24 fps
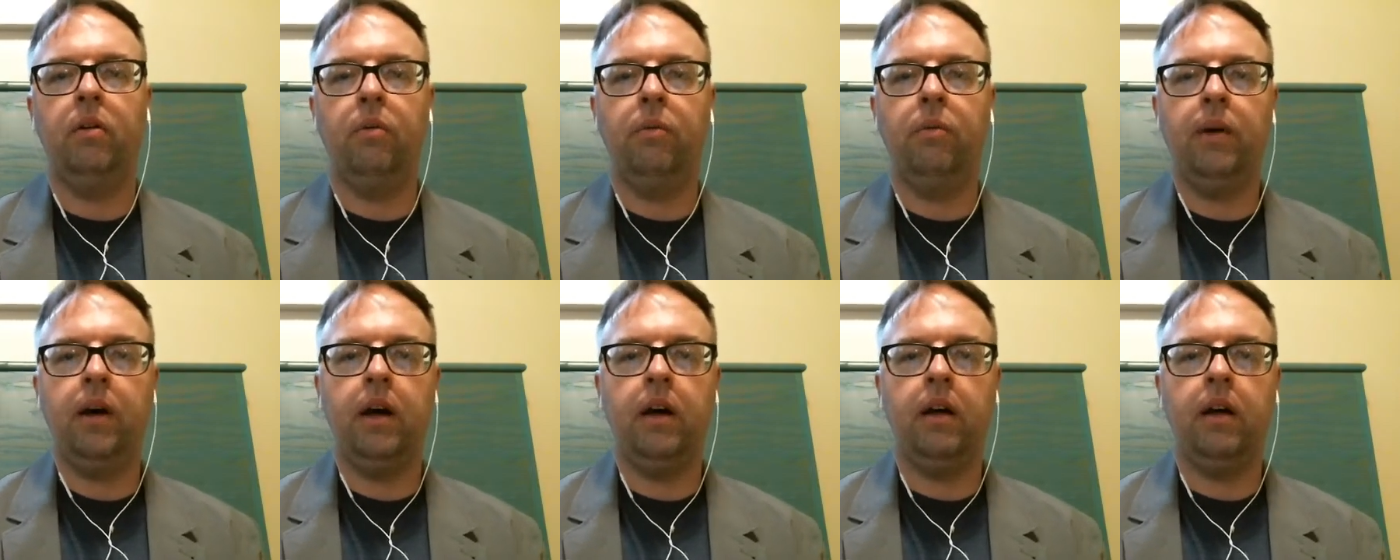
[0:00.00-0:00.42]

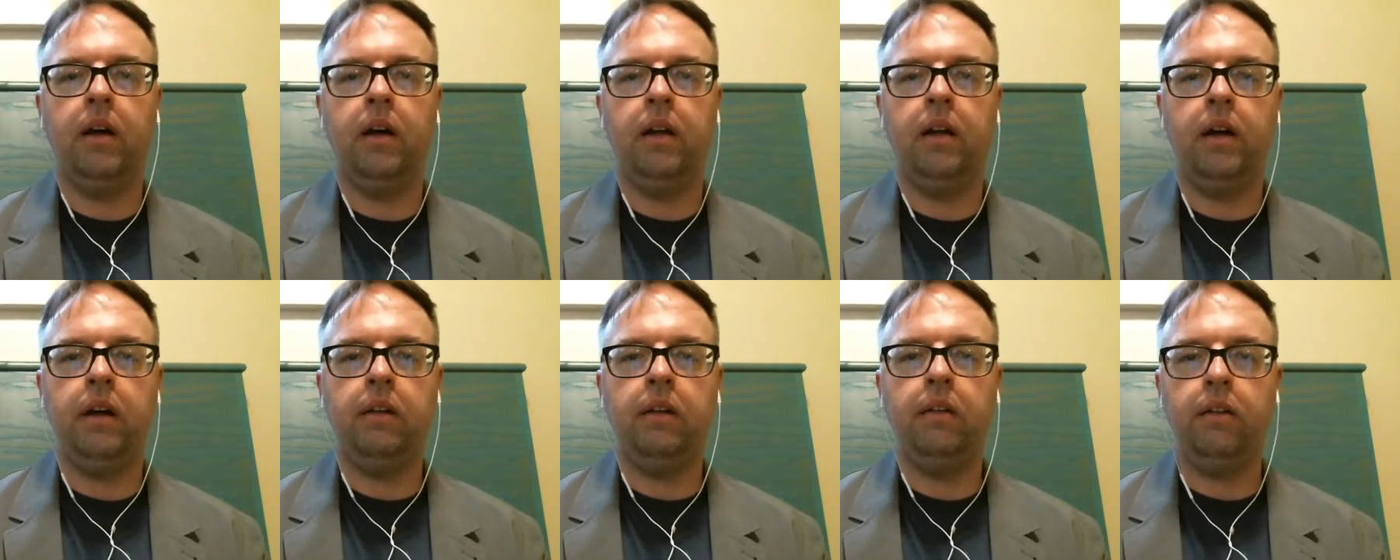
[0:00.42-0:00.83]
Well,
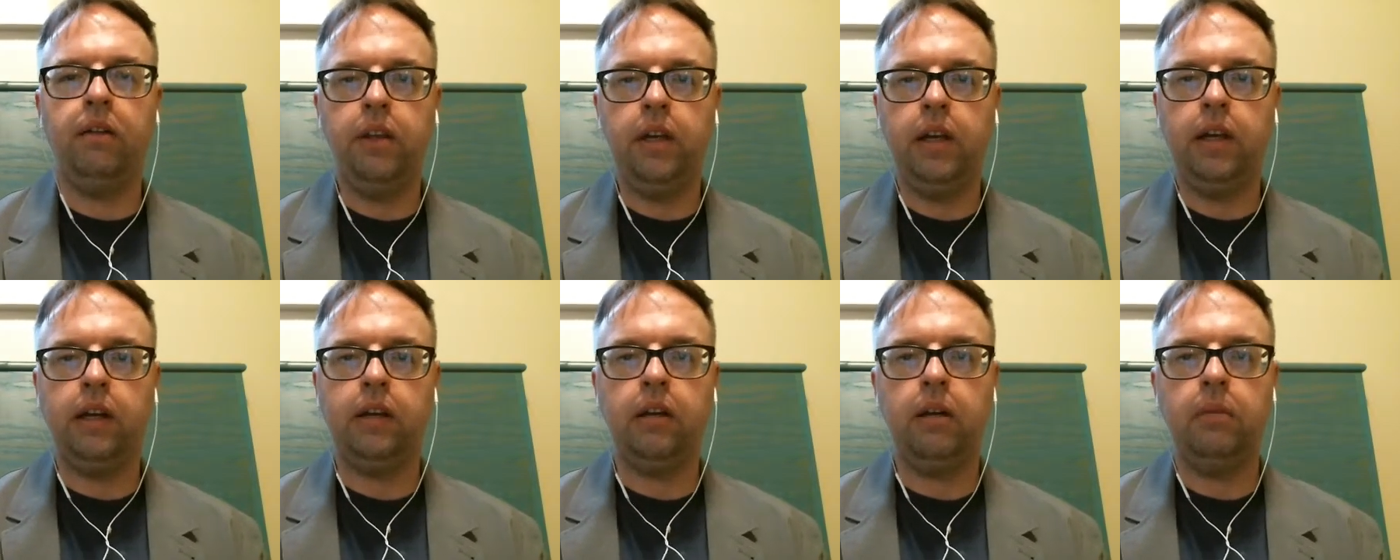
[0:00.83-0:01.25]
another
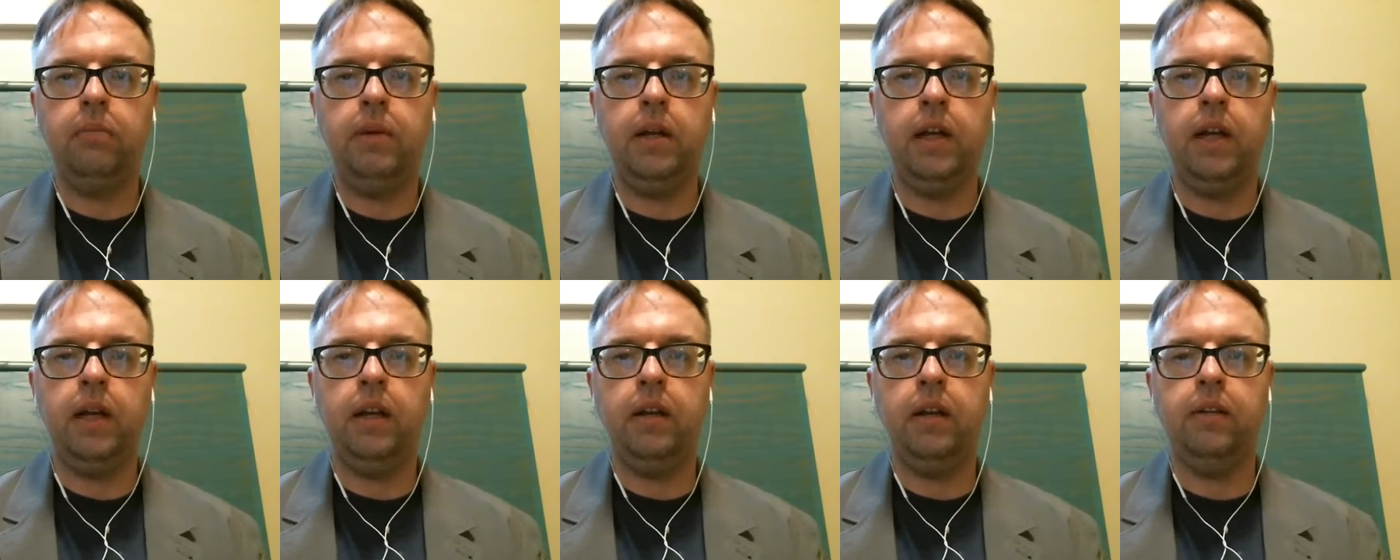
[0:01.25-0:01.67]
thing it could
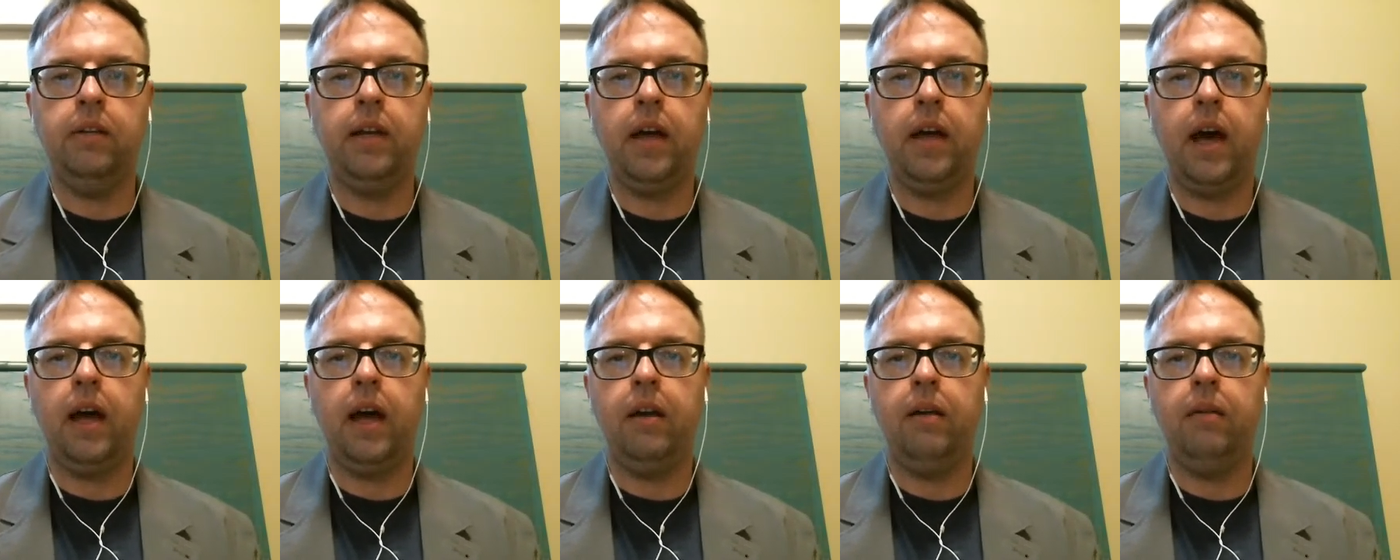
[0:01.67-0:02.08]
mean is
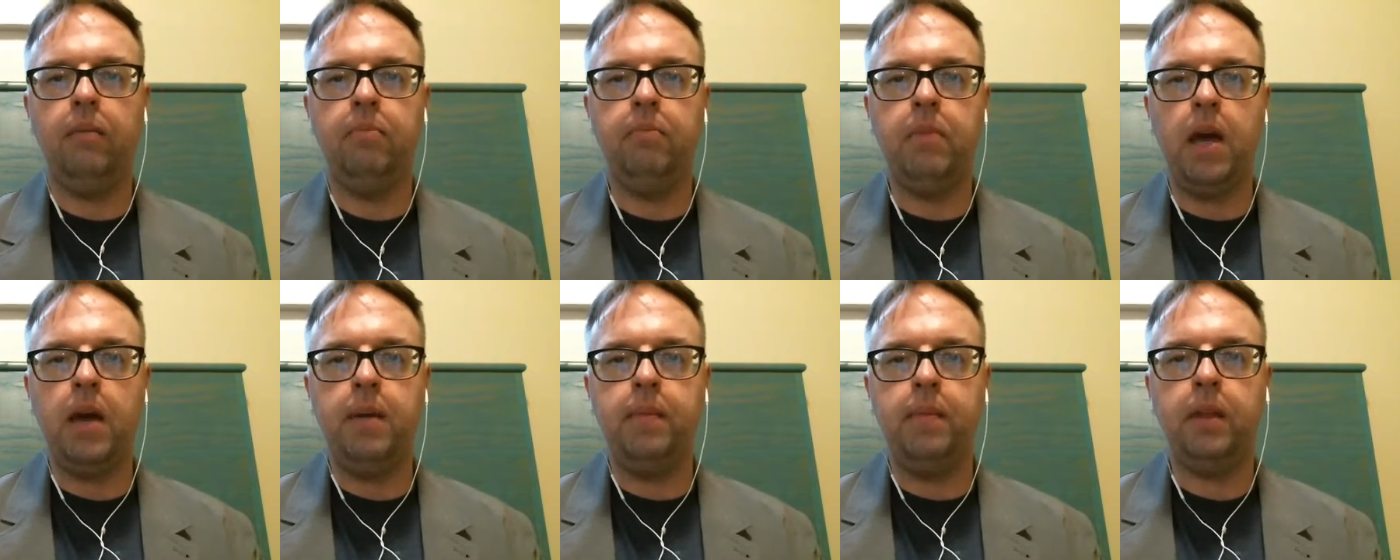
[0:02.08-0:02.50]
that
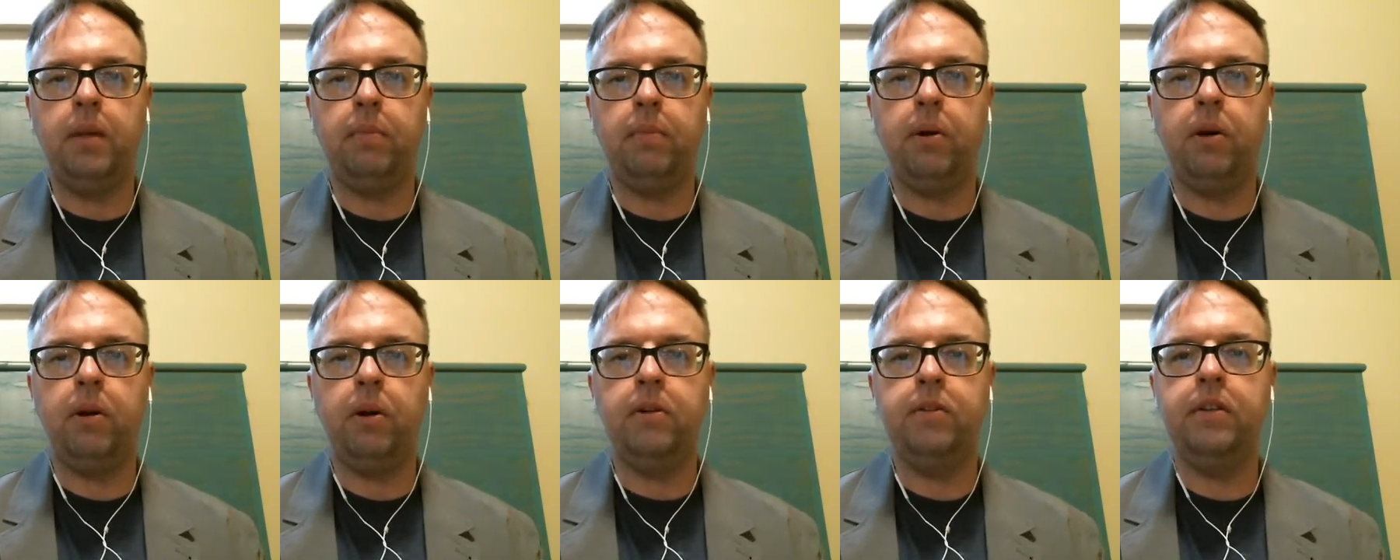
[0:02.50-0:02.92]
maybe the
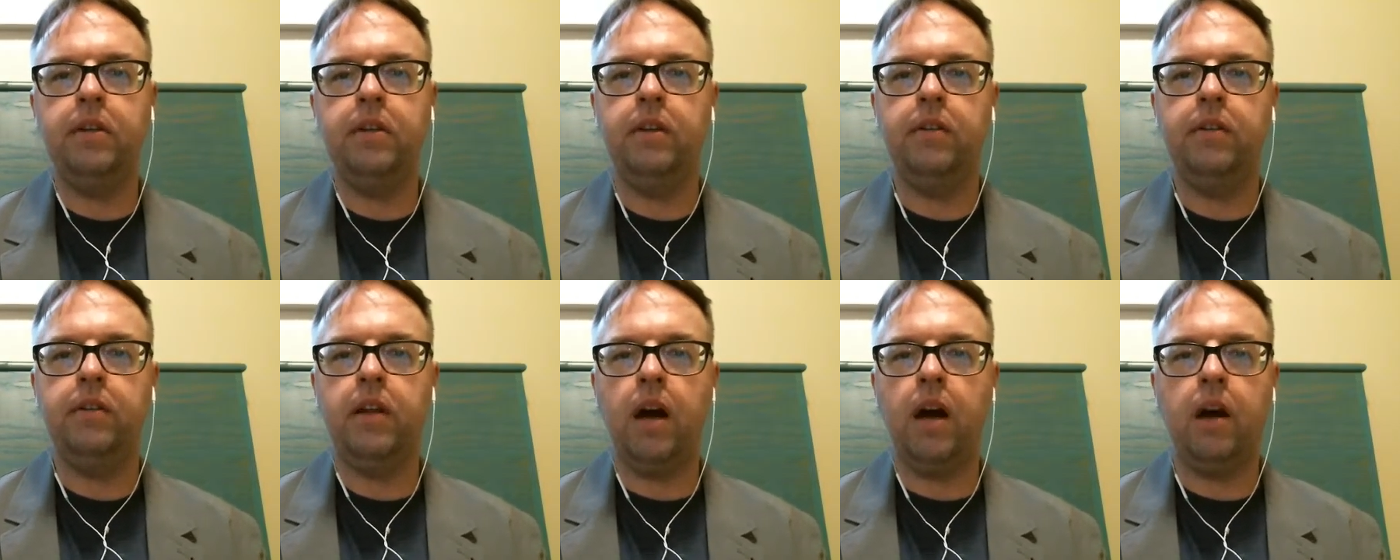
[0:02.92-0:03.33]
person
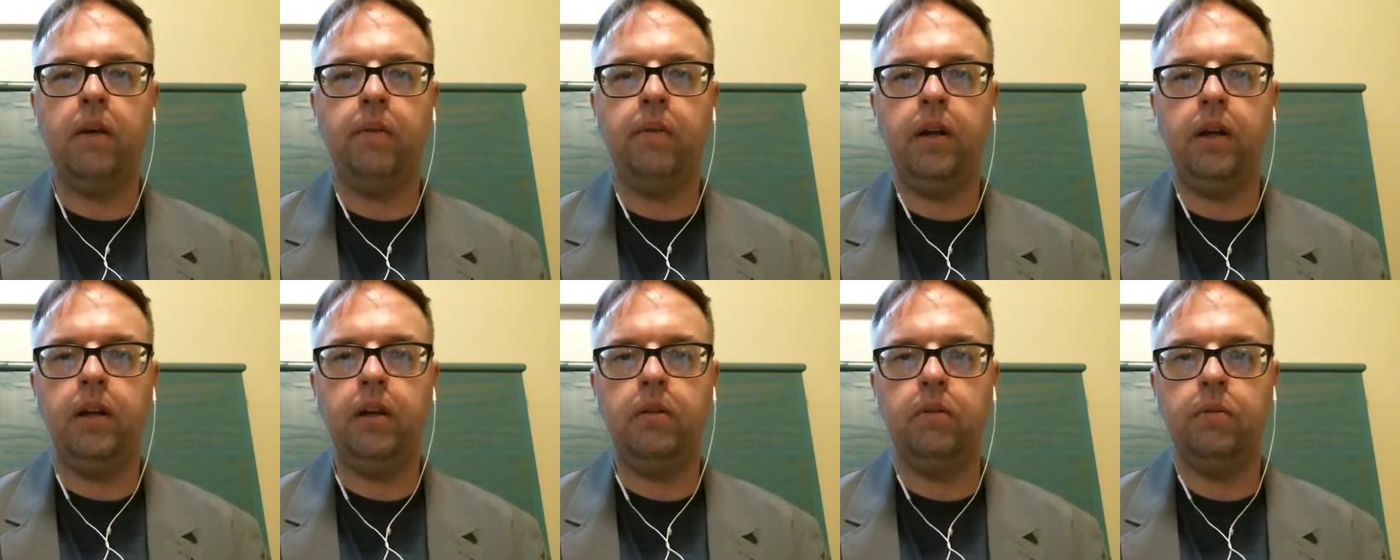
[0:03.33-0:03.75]
is not
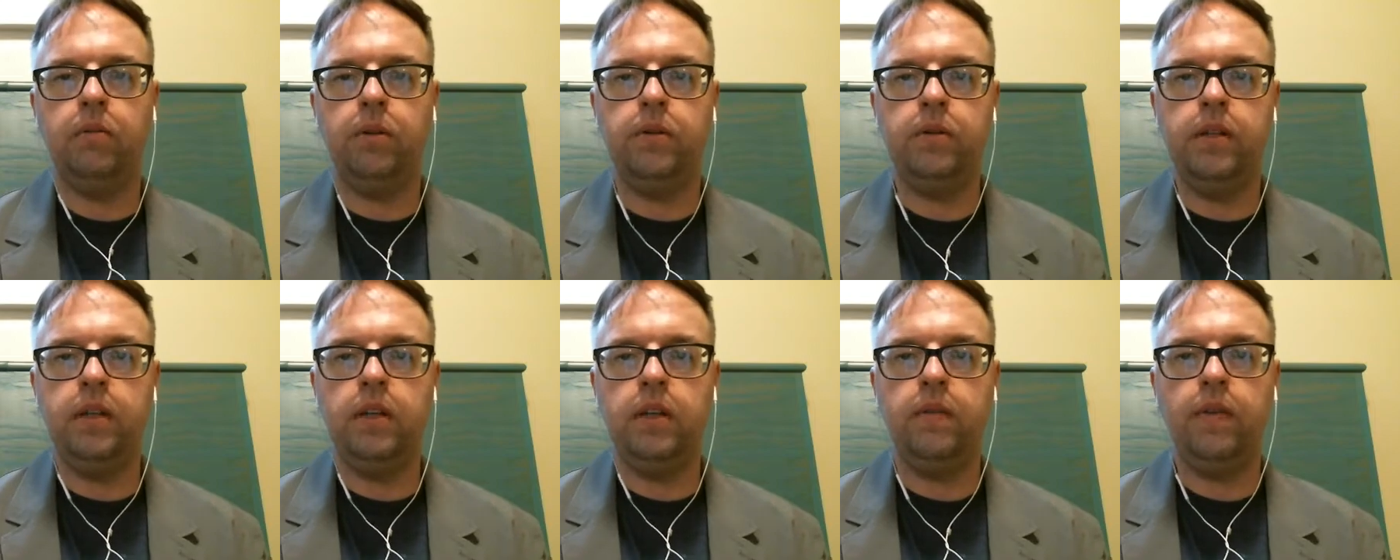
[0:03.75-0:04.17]
ready to
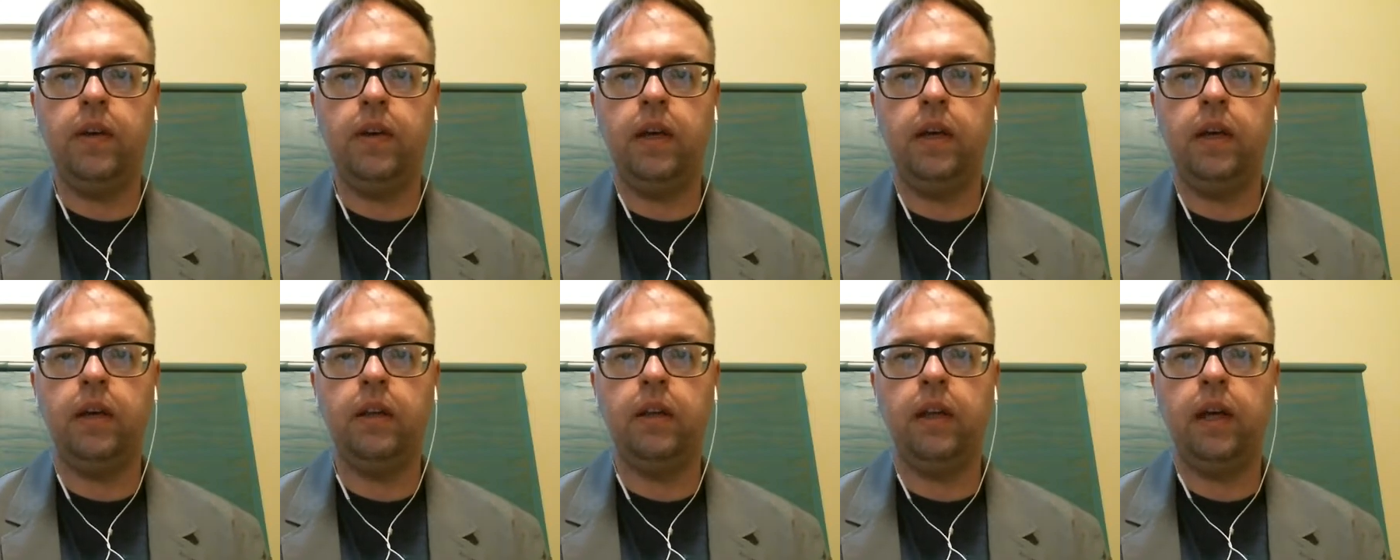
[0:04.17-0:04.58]
receive a
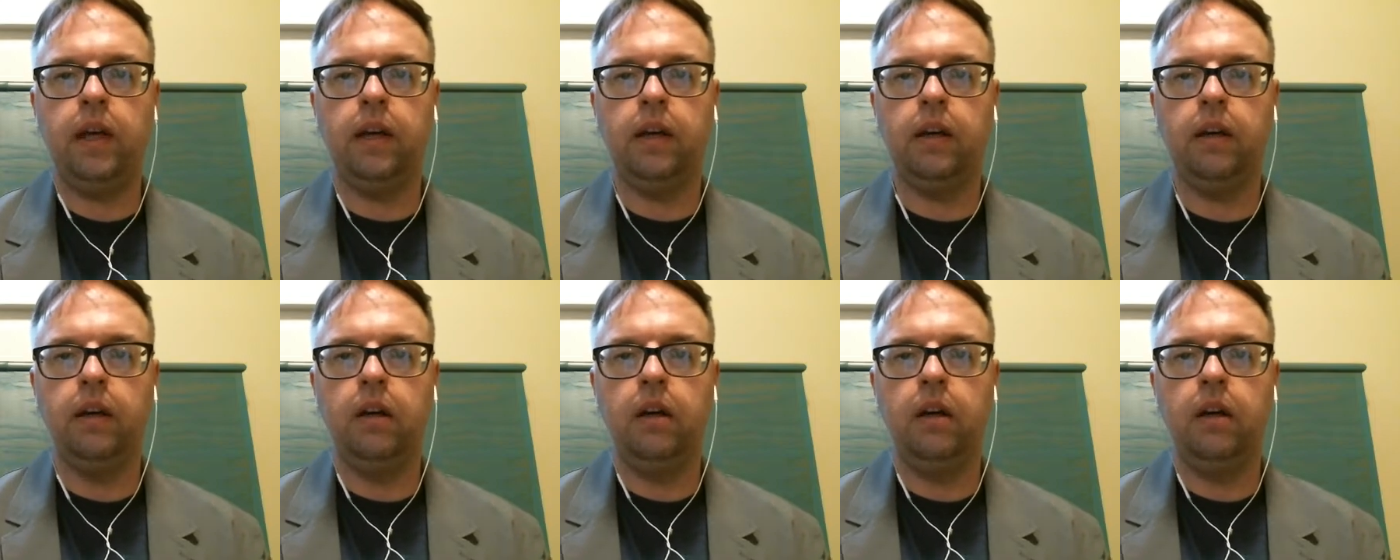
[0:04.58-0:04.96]
healing,